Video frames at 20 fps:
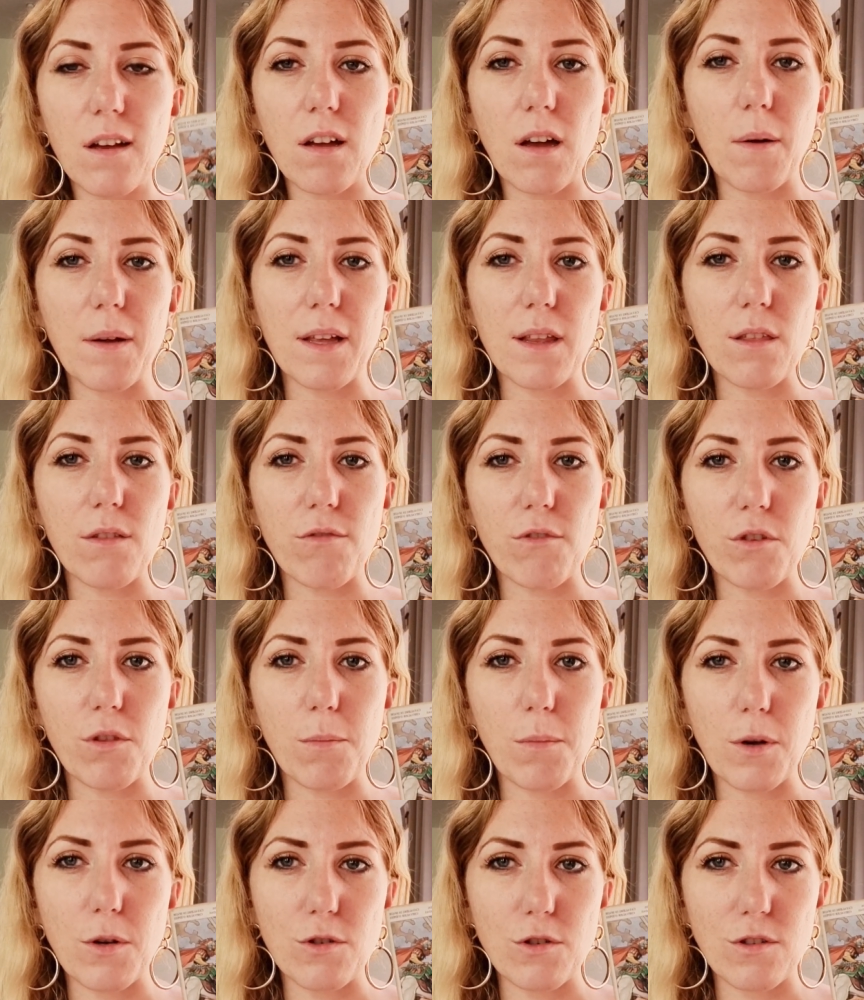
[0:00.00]
going through
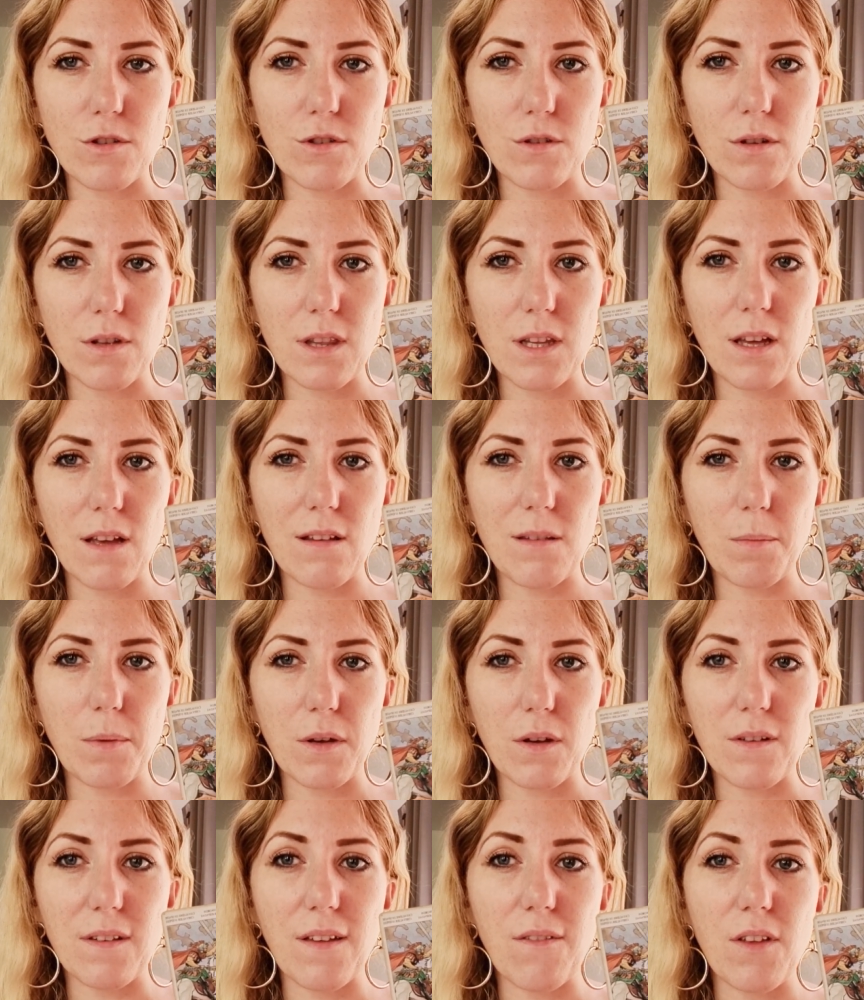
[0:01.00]
the motions on this
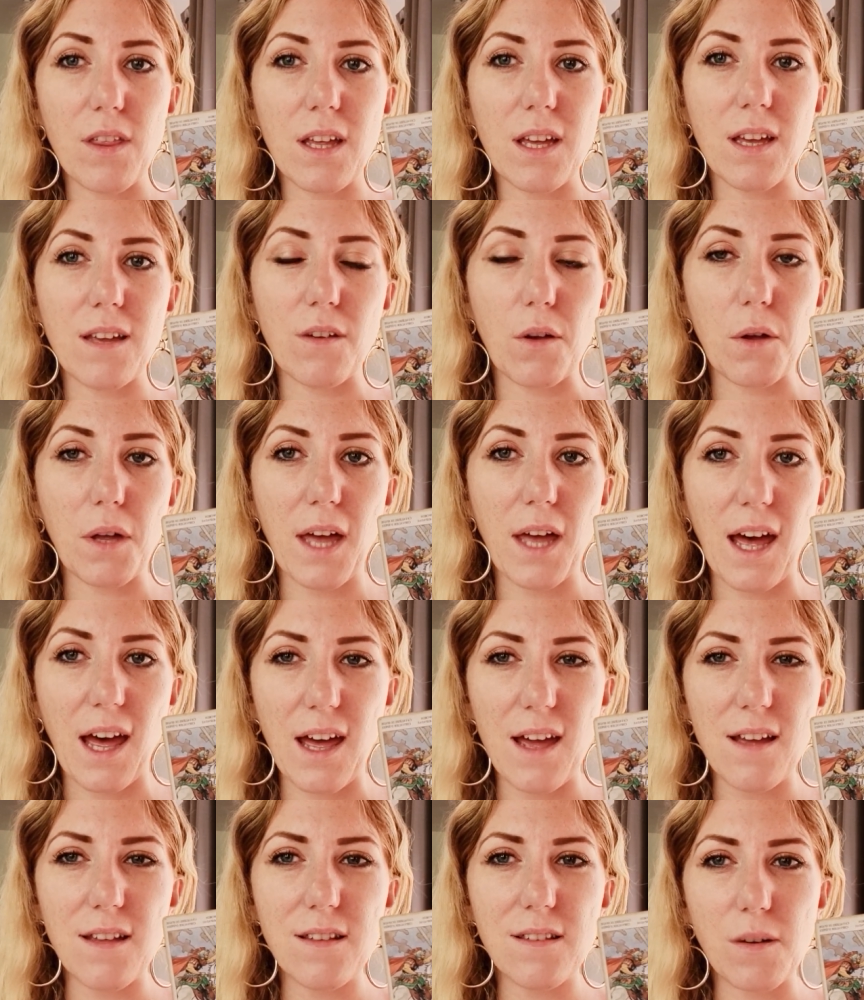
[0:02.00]
because everything is
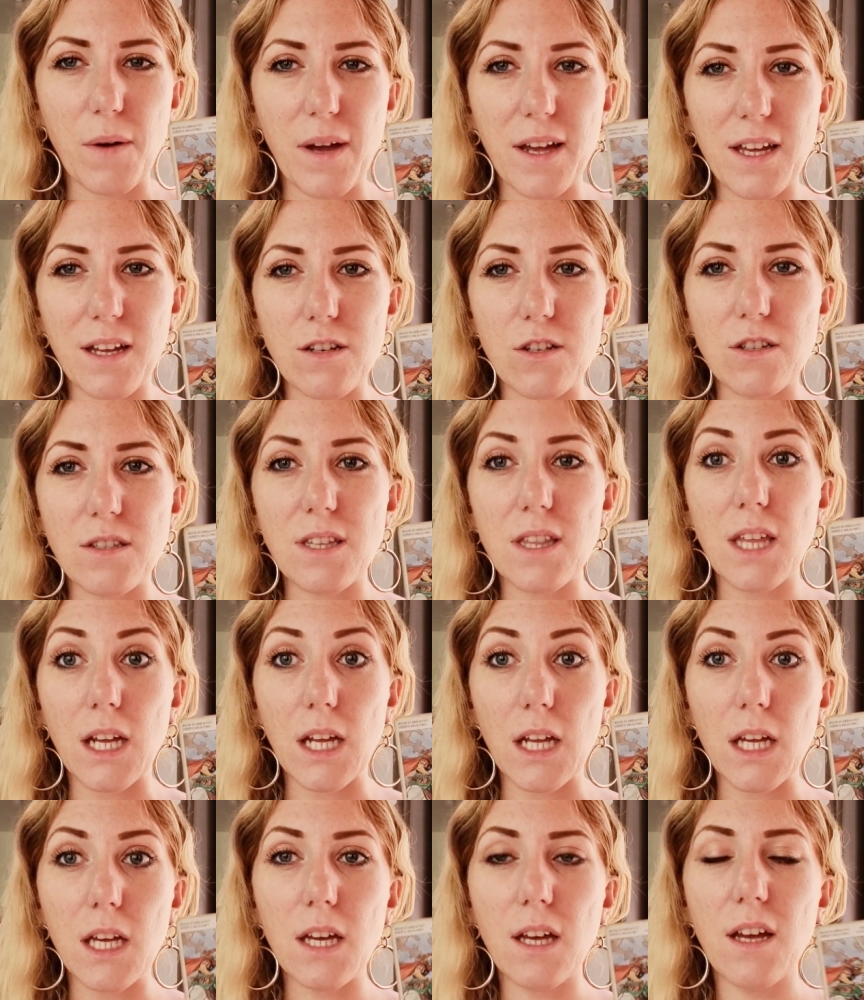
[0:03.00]
okay so I can just think